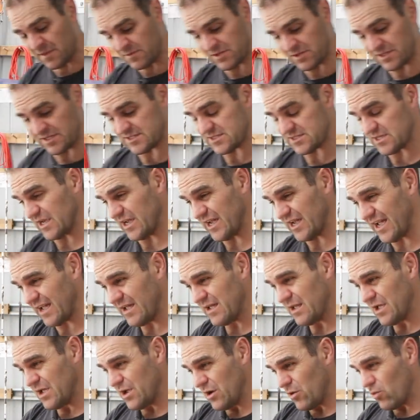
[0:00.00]
that
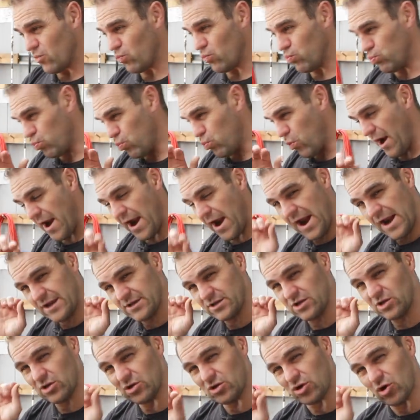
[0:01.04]

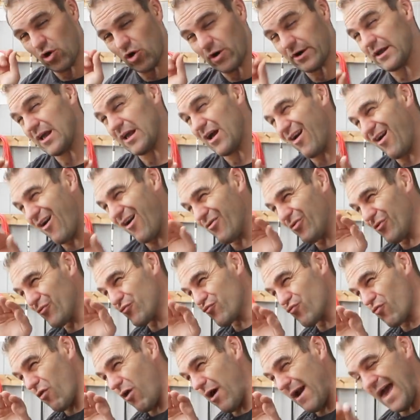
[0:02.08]
when you got on the
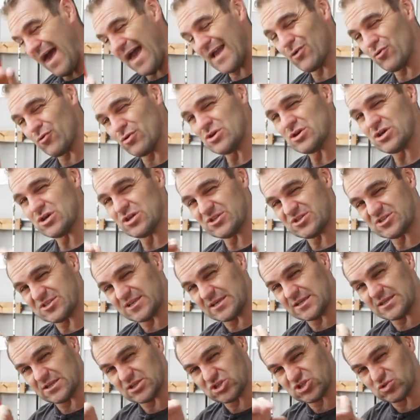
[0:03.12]
right angle, you could
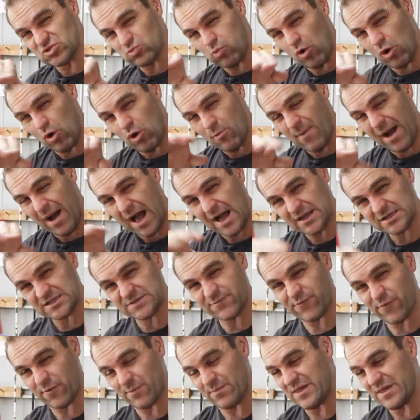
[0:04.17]
see the swirl marks
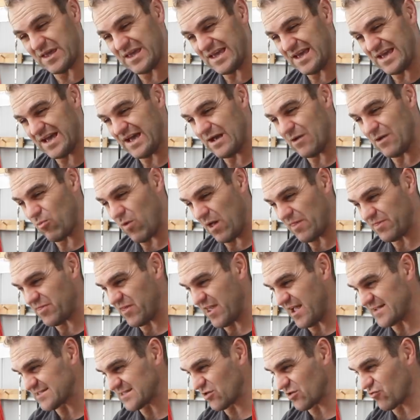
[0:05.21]
from the
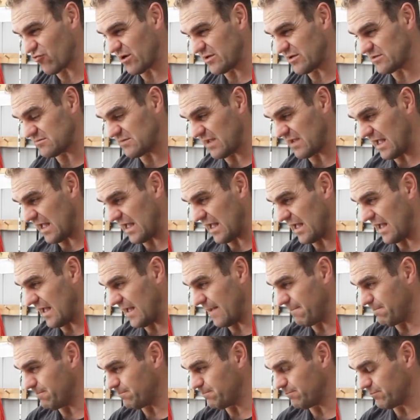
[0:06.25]
1000 grit
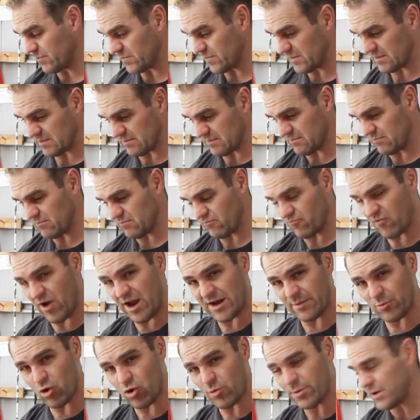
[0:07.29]
random
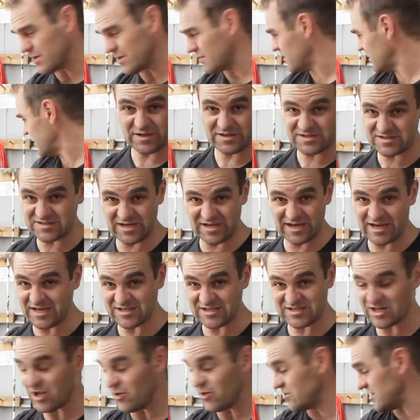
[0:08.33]
orbit. It's a
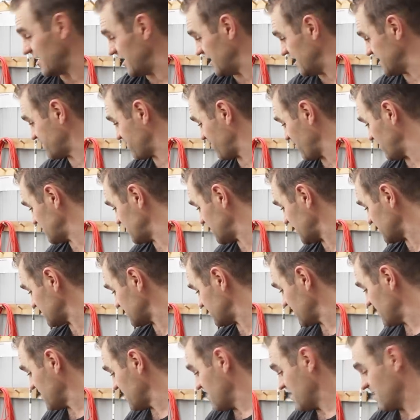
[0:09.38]
slow, tedious
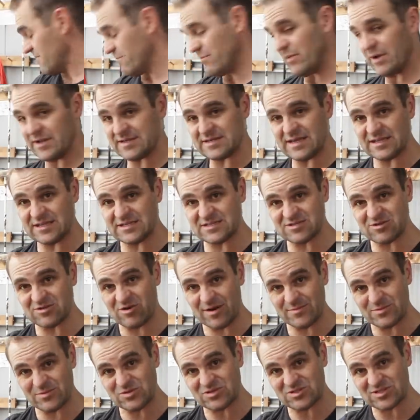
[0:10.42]
process, but it's
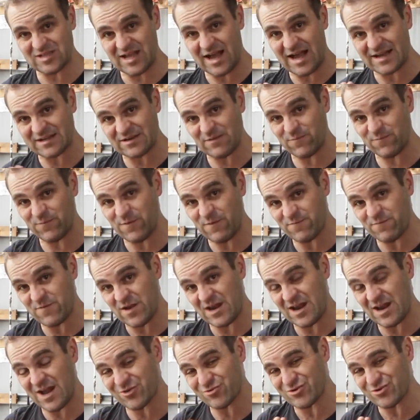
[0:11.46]
time to start
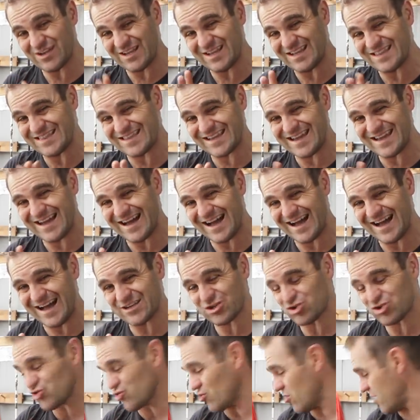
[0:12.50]
1500ing the car
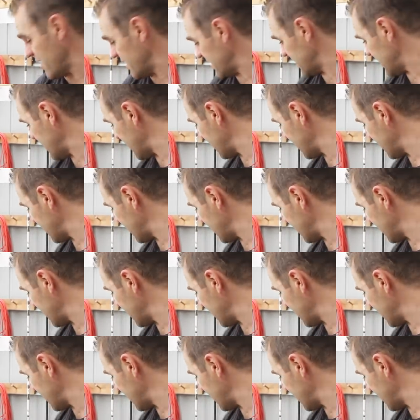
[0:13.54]
to try and